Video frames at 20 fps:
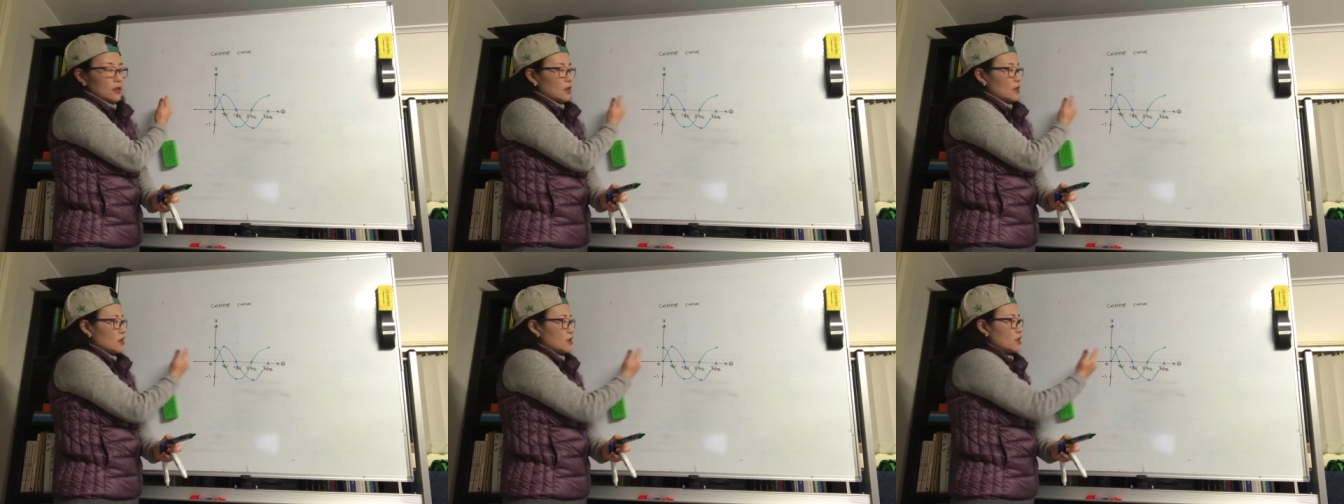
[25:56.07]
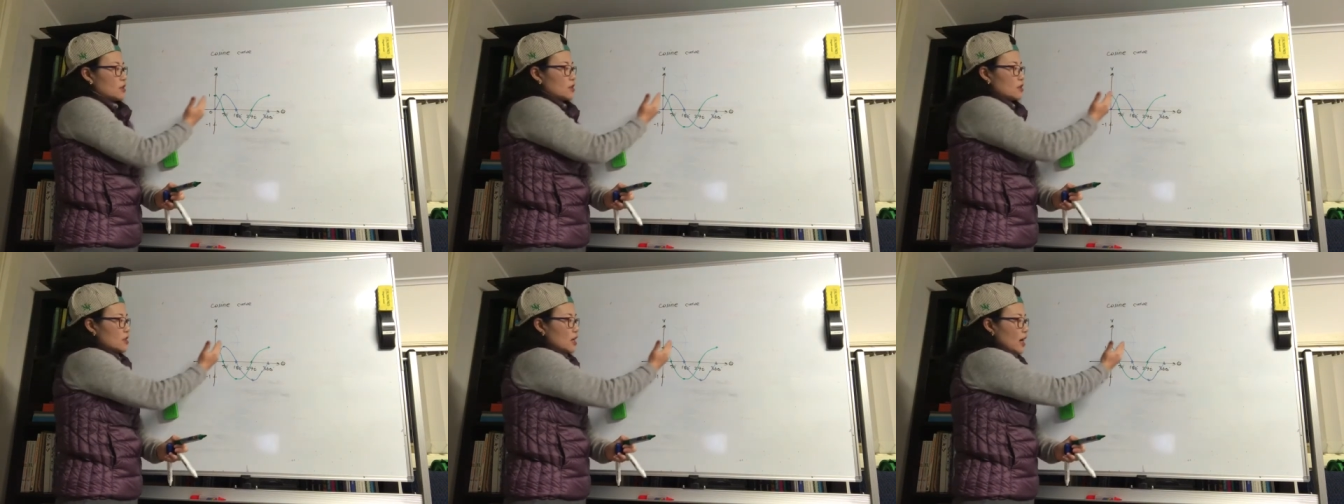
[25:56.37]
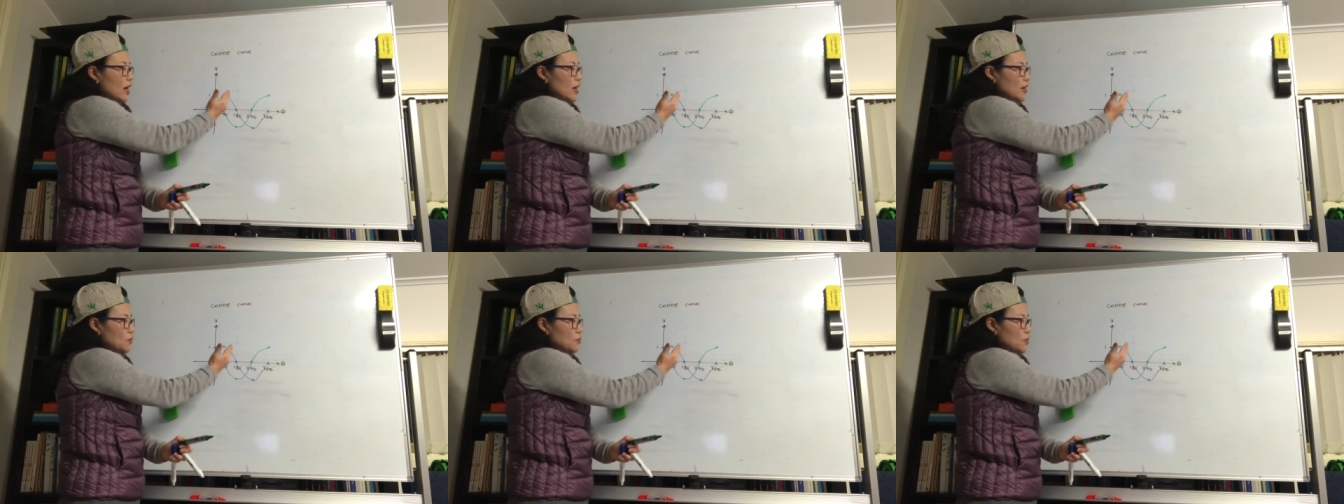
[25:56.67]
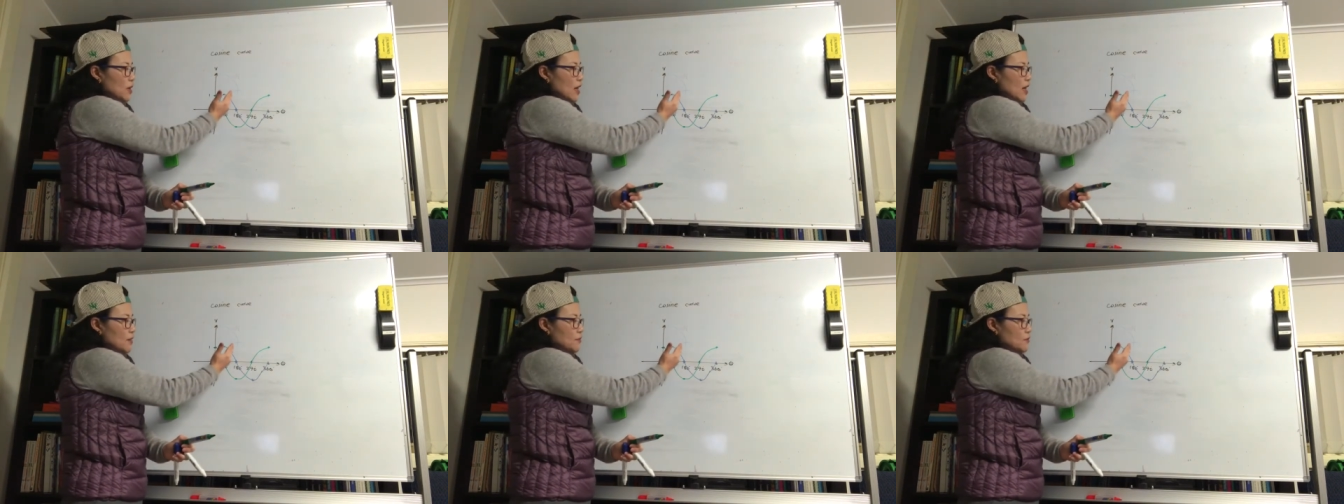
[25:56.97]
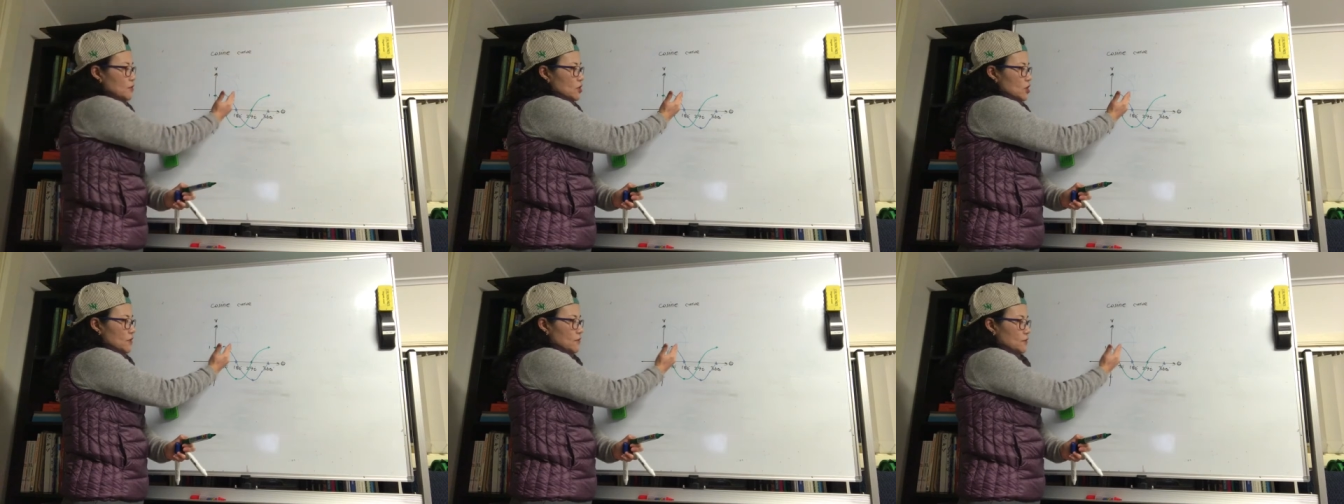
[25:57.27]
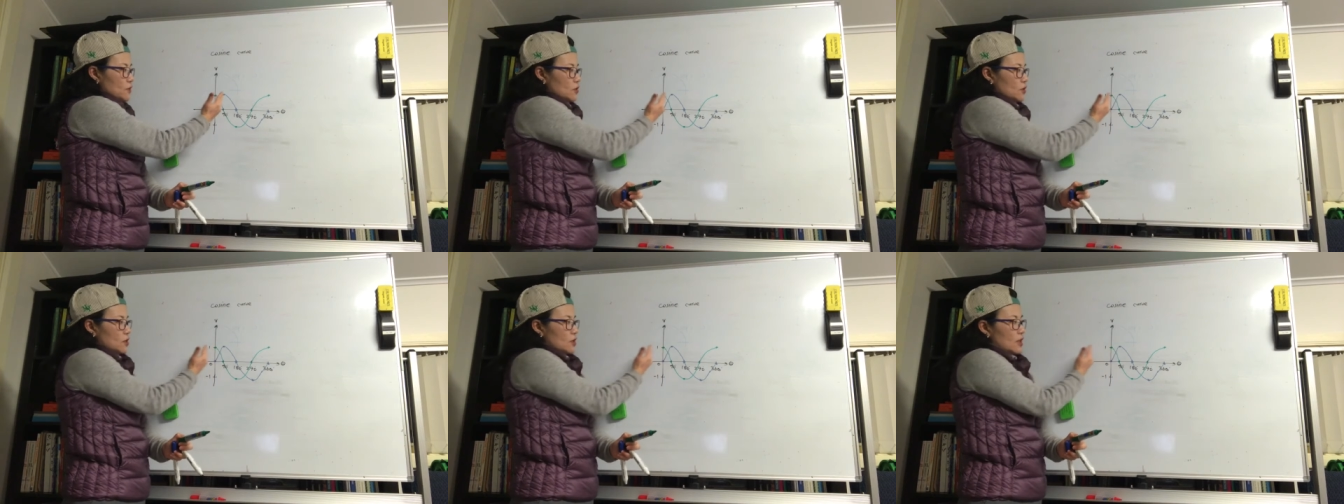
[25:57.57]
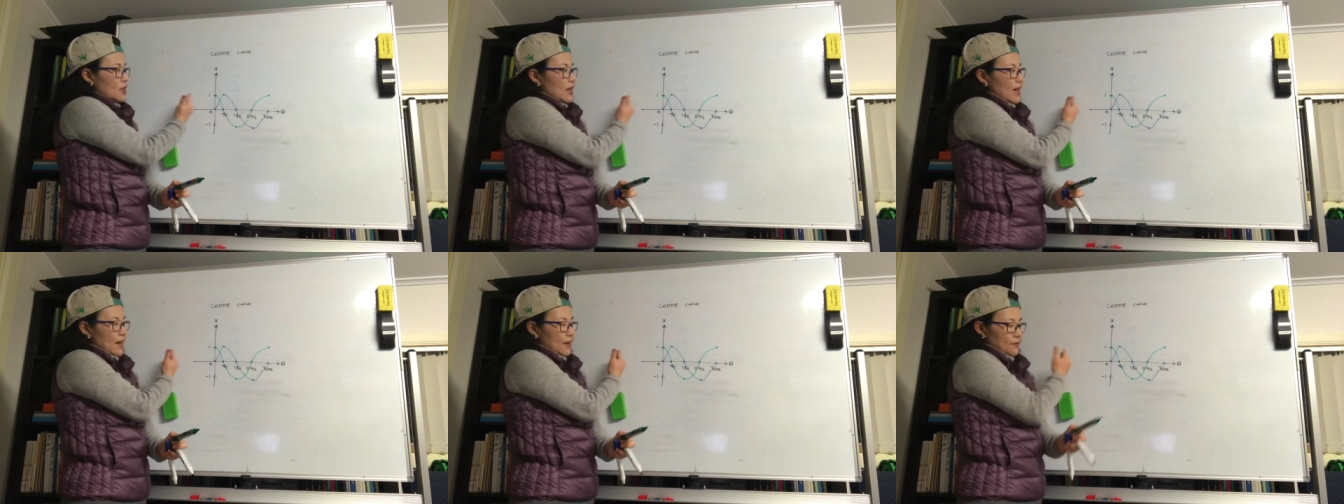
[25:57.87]
The sine wave shift to the
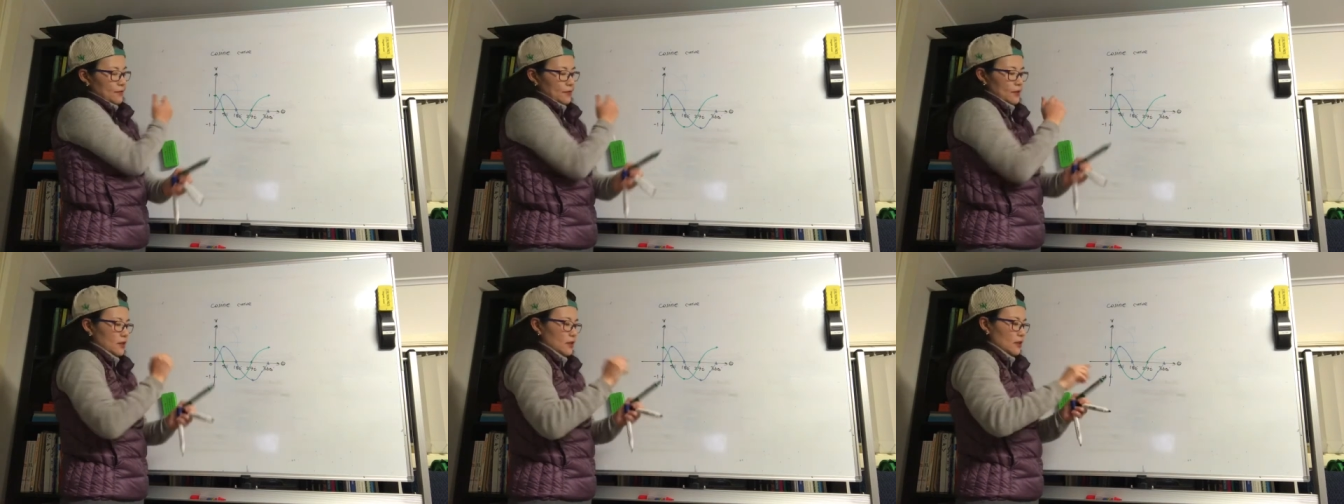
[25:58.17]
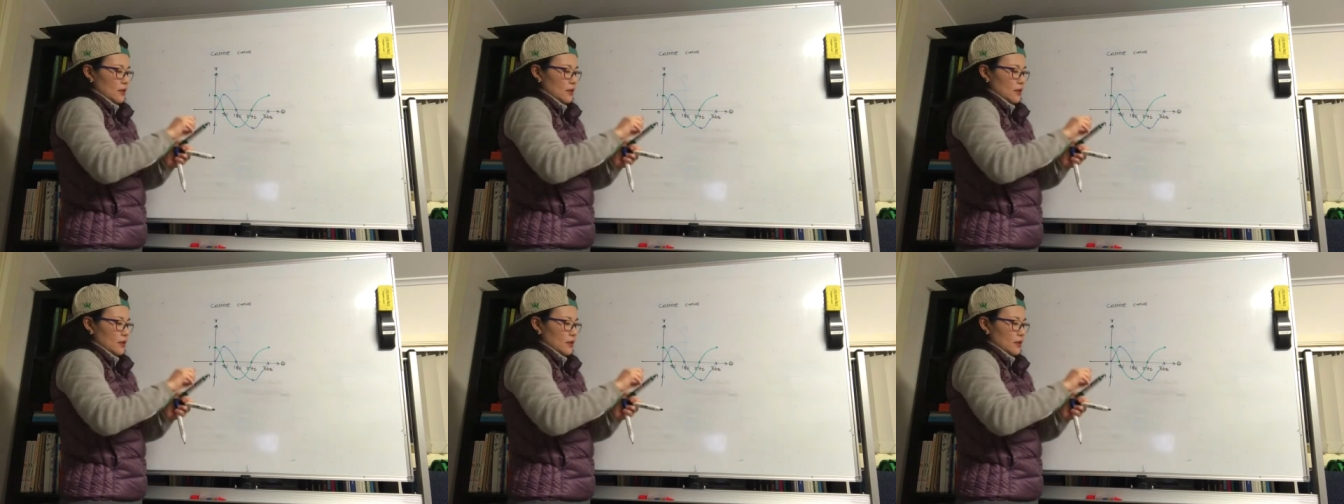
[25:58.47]
left.